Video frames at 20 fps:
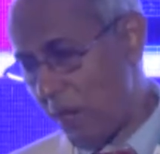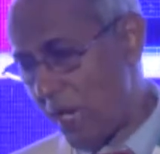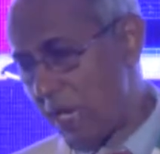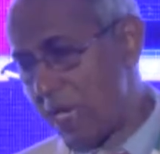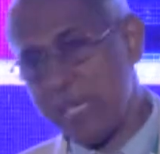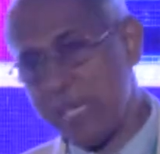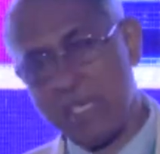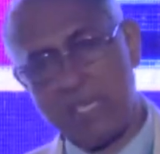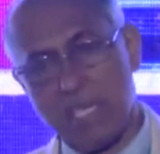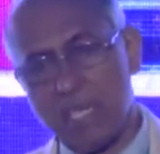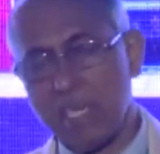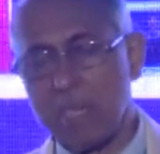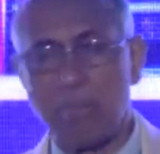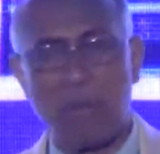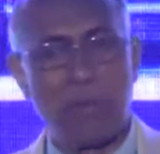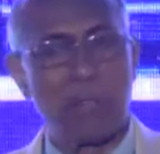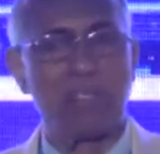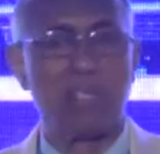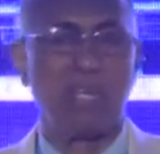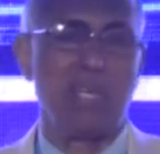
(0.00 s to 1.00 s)
liter, maybe
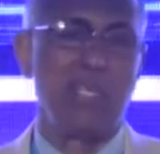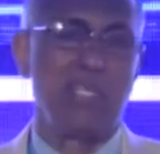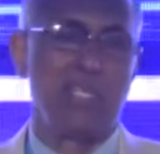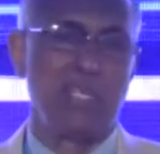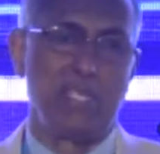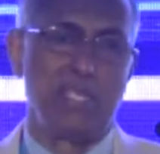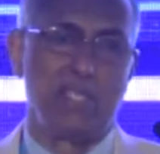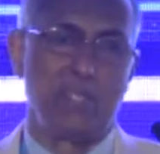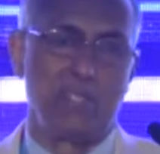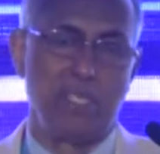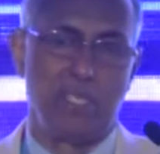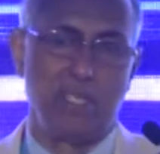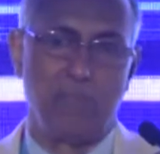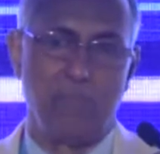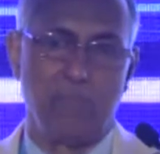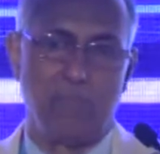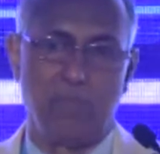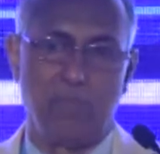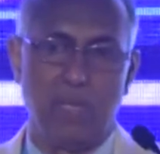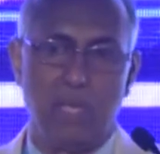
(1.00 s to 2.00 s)
three liters.
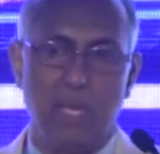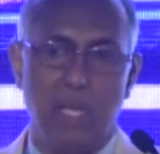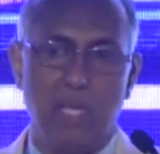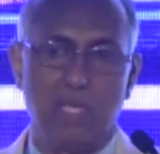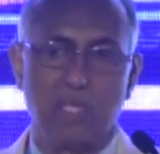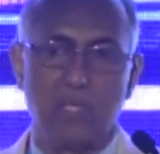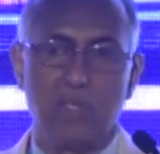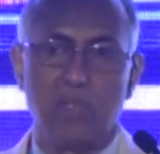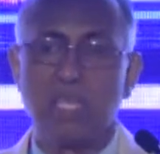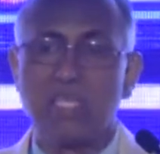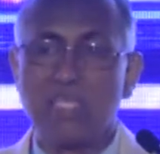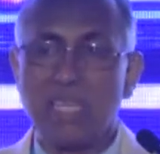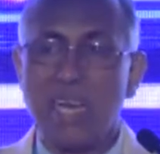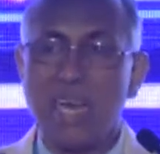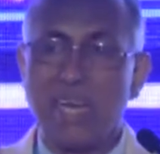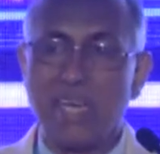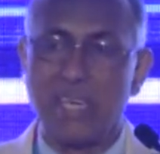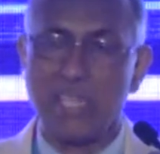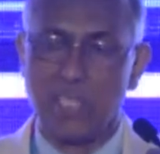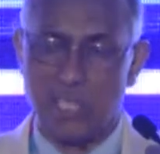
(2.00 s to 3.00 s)
So it's an
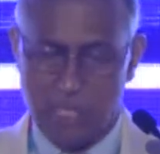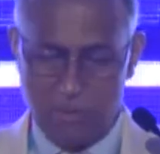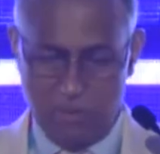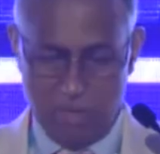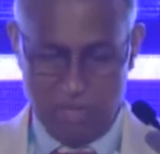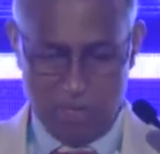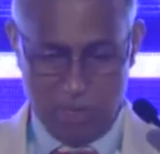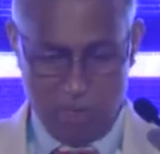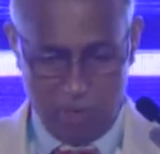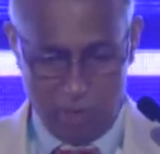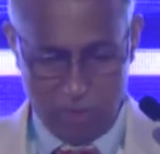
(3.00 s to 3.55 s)
underestimate almost